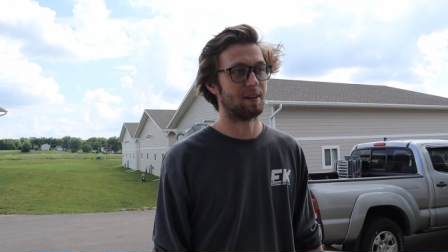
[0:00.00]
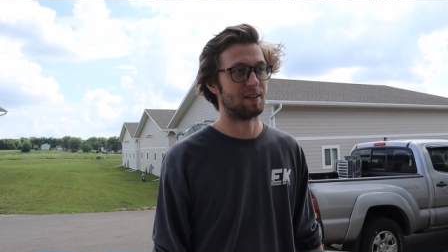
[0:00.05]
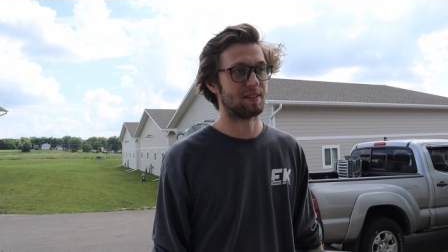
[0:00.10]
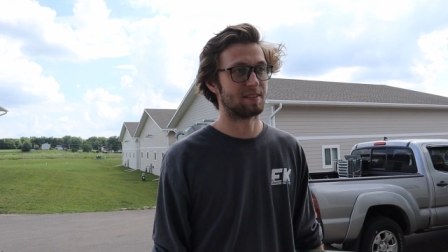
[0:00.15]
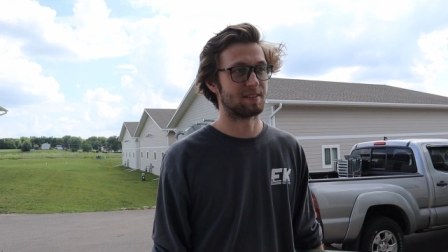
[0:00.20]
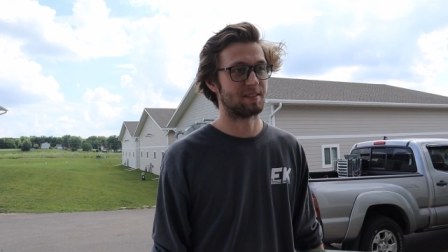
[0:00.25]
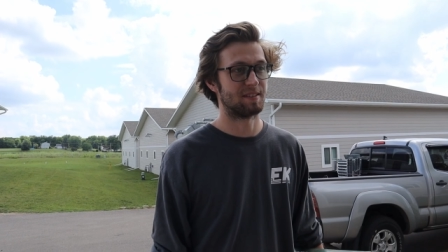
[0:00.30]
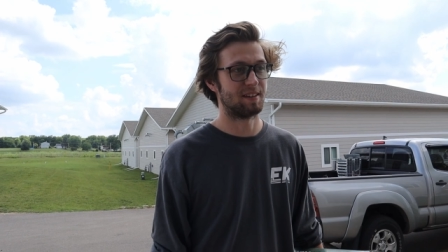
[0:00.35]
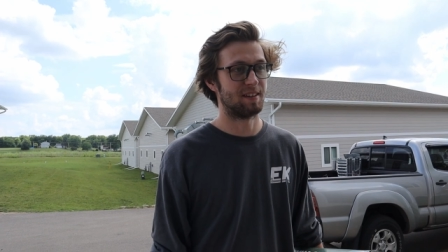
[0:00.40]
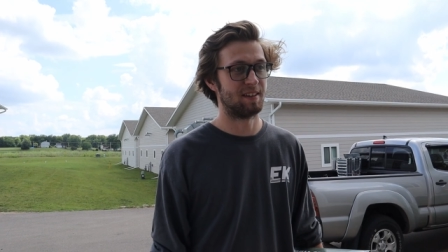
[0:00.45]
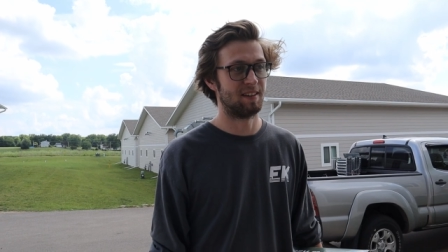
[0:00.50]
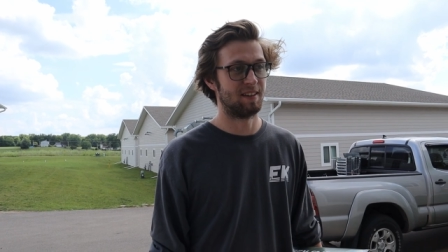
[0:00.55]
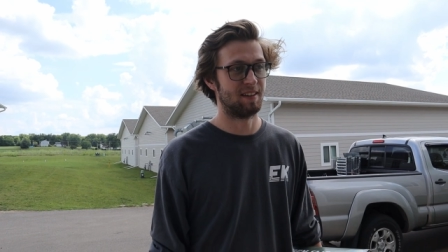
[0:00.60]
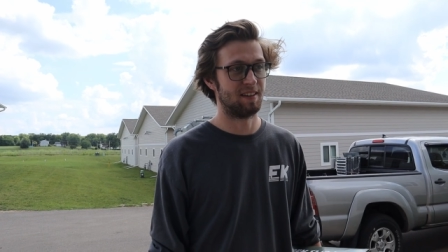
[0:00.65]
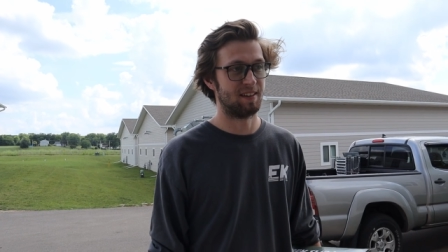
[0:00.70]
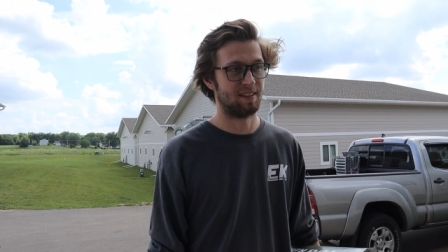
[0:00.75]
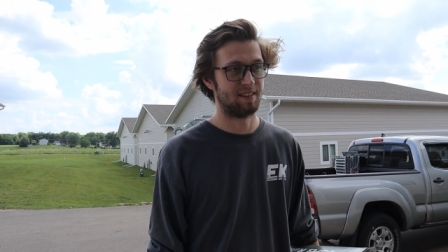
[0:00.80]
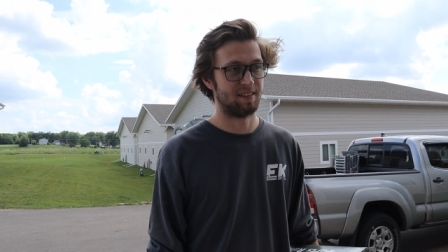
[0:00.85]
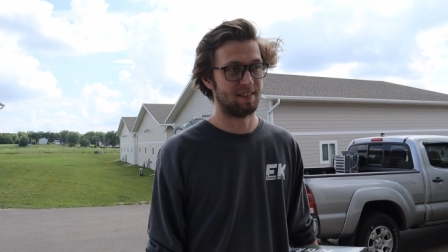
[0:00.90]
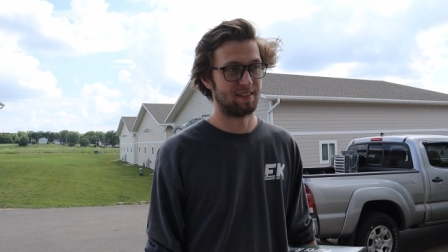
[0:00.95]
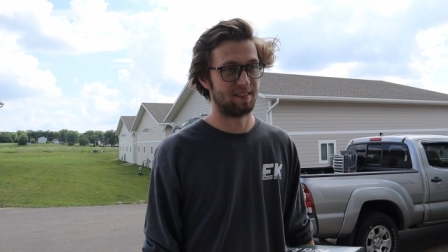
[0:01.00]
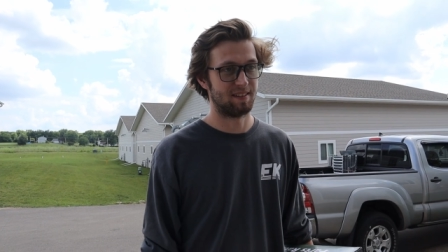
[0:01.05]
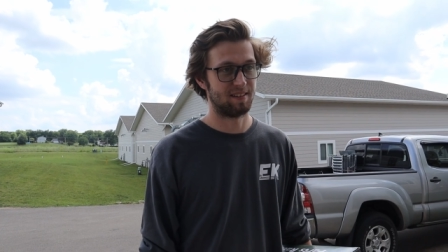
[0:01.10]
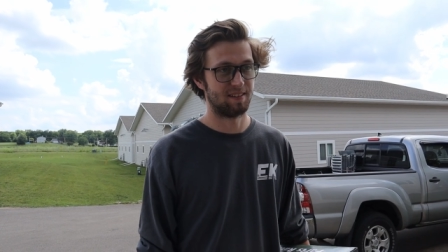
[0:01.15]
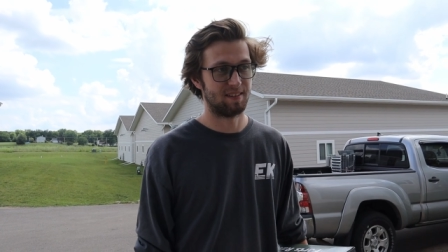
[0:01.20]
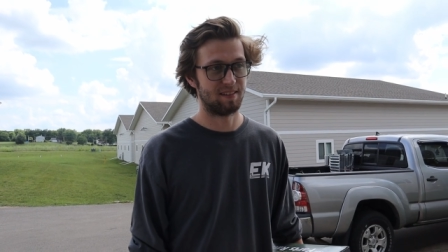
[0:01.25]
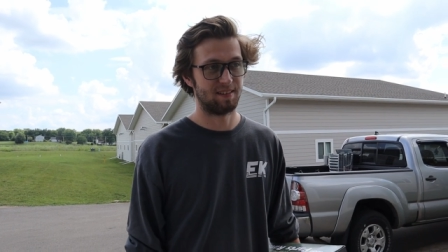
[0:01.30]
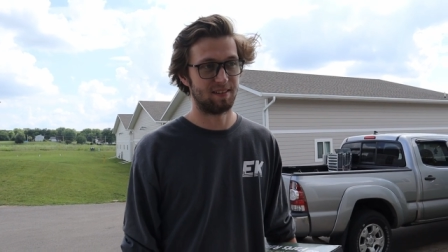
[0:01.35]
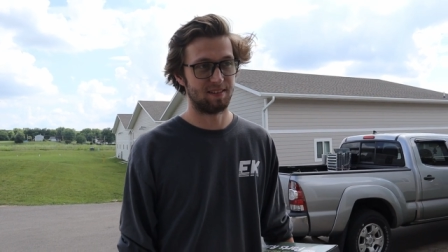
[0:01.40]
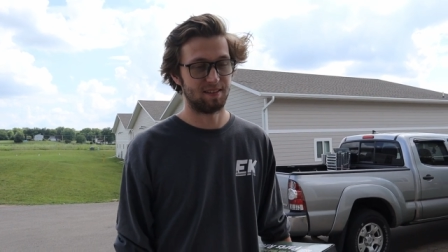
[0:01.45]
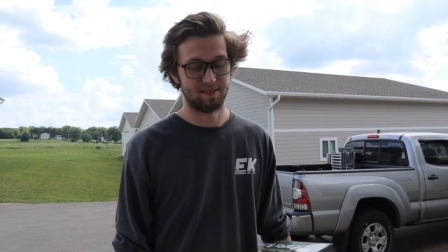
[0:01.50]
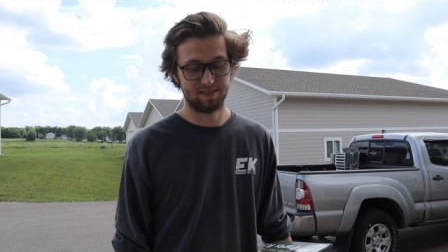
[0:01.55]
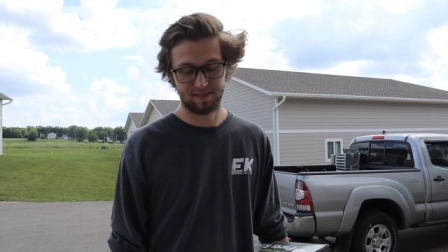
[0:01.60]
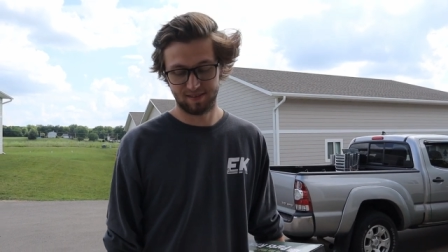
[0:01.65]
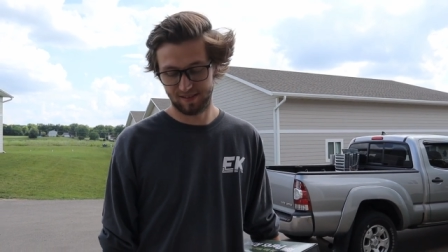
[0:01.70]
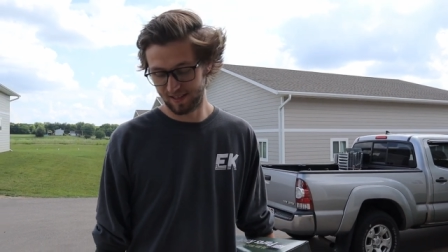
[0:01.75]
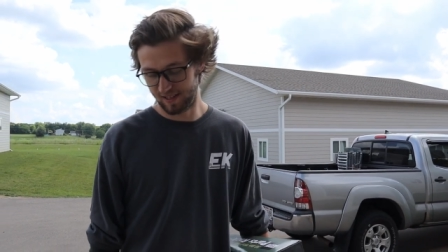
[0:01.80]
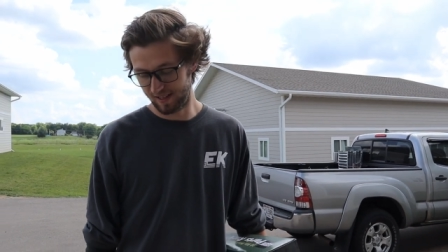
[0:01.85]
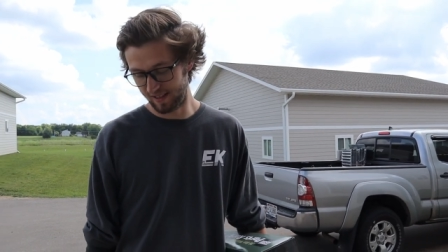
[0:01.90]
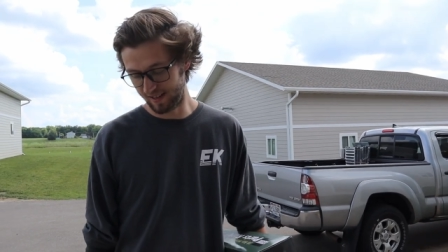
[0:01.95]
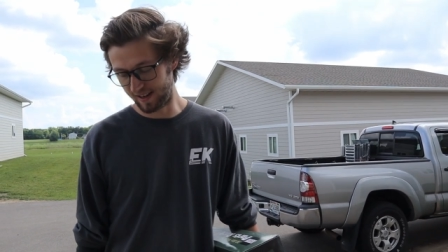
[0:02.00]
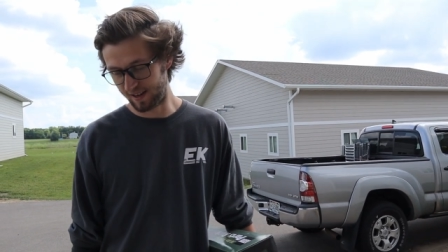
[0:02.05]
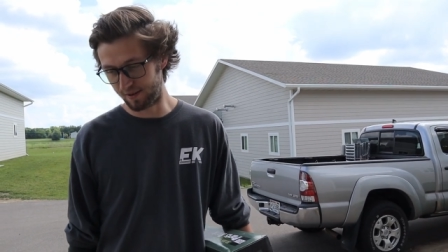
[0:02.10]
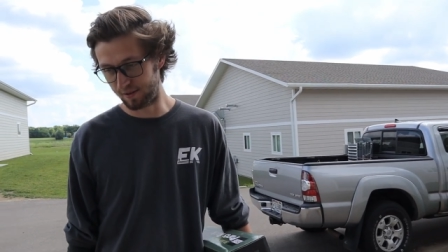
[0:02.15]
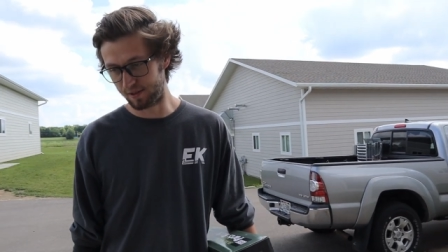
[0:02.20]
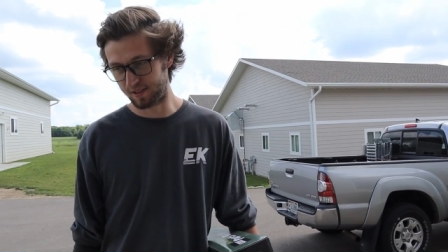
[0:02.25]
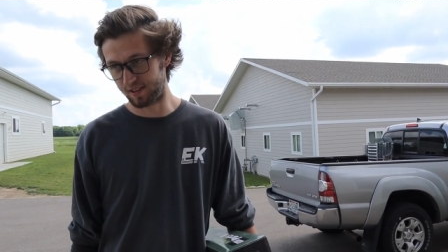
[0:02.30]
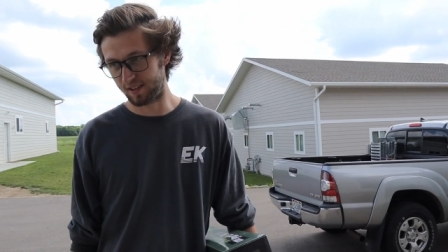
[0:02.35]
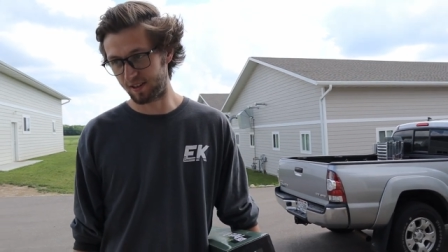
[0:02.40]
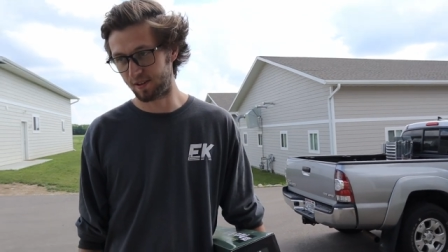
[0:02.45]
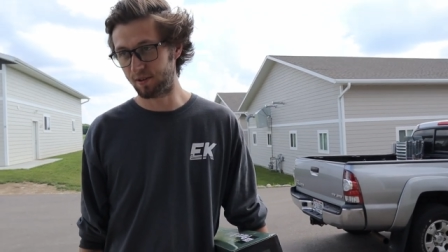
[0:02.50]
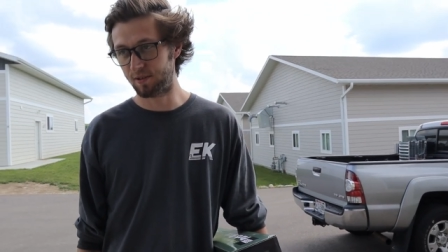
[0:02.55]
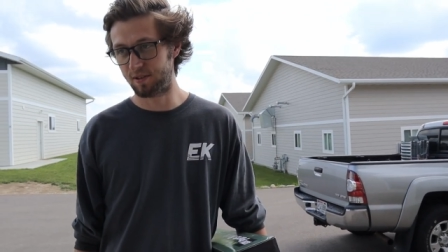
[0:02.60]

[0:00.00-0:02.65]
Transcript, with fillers: bucks, and then I was like,